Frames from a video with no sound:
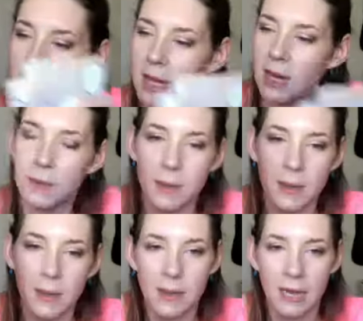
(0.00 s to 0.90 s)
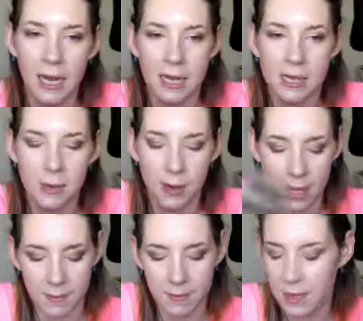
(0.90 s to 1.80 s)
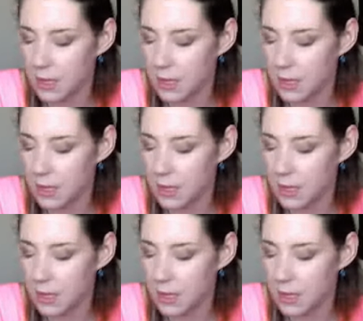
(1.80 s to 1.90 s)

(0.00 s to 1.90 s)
That'll come in handy when I'm